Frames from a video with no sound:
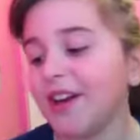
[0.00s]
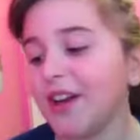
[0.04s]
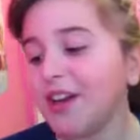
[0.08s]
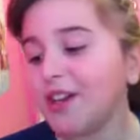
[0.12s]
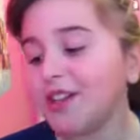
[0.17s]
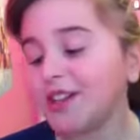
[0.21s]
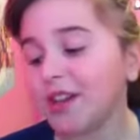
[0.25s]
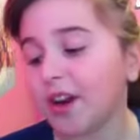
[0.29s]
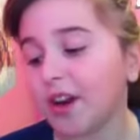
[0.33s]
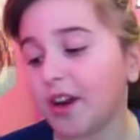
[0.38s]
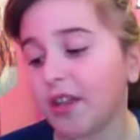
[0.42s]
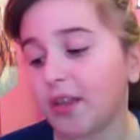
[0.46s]

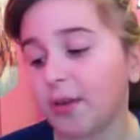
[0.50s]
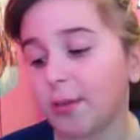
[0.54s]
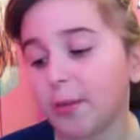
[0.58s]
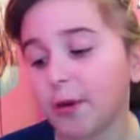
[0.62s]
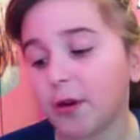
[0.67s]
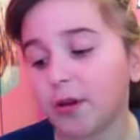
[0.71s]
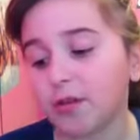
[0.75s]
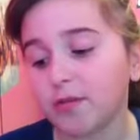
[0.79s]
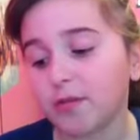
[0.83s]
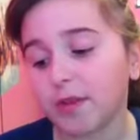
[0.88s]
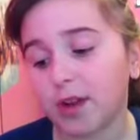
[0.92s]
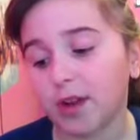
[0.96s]
Sorry, the
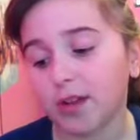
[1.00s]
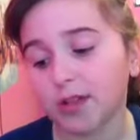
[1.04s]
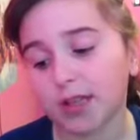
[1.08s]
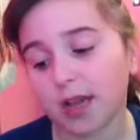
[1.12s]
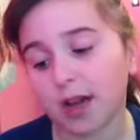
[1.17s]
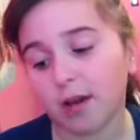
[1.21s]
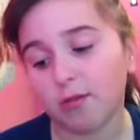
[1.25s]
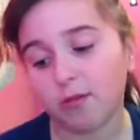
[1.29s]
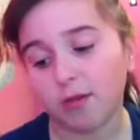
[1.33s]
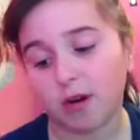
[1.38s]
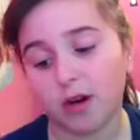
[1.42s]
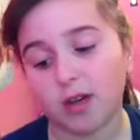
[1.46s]
most videos
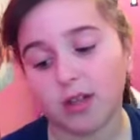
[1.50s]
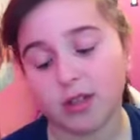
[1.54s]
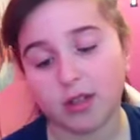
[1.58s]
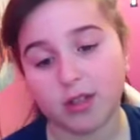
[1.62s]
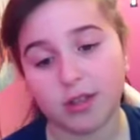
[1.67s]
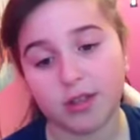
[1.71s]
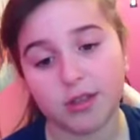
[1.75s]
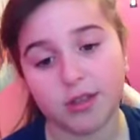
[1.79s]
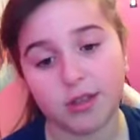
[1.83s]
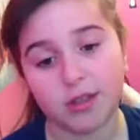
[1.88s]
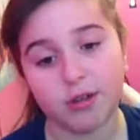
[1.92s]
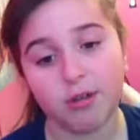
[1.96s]
I wanted
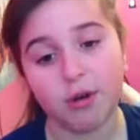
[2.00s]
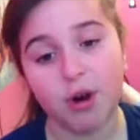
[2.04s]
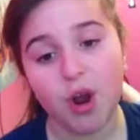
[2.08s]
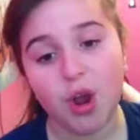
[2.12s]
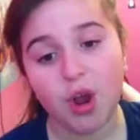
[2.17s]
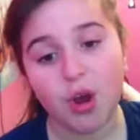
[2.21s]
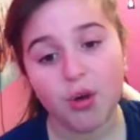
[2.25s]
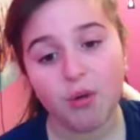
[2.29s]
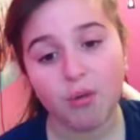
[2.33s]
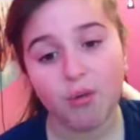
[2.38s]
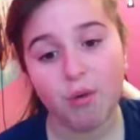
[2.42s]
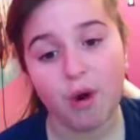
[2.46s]
to do
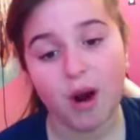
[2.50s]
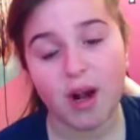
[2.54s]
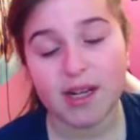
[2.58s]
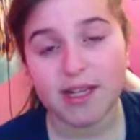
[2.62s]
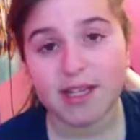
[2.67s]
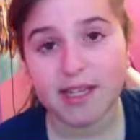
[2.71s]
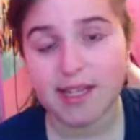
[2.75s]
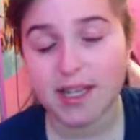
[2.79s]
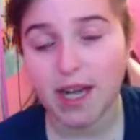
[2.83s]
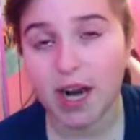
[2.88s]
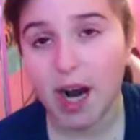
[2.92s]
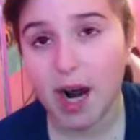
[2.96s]

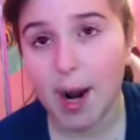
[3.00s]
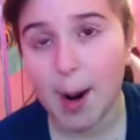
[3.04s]
was